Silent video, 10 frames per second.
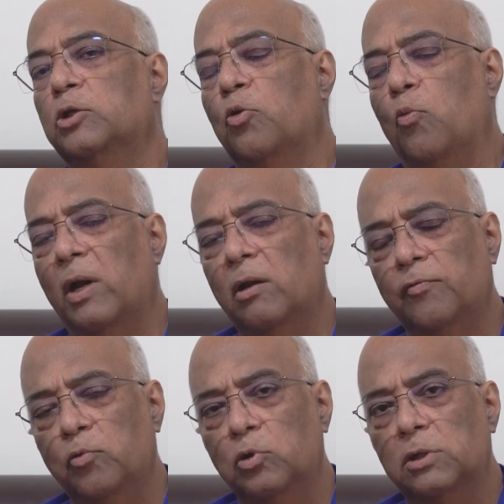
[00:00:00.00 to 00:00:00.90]
So one
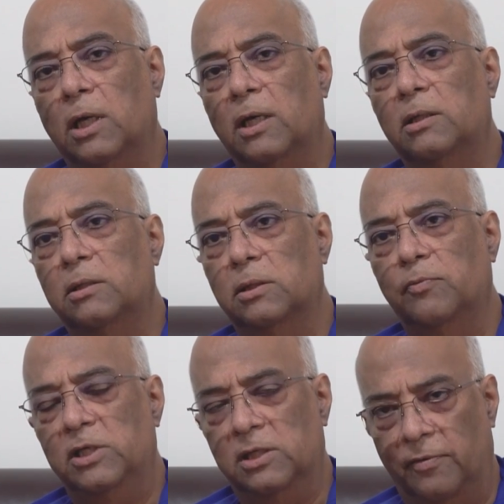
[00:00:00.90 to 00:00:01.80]
of those hearts
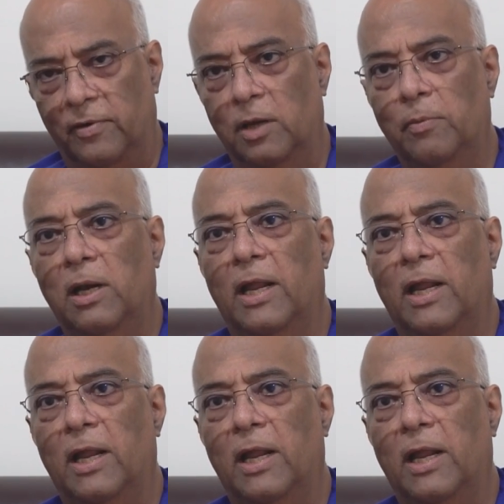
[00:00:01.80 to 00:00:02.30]
which is available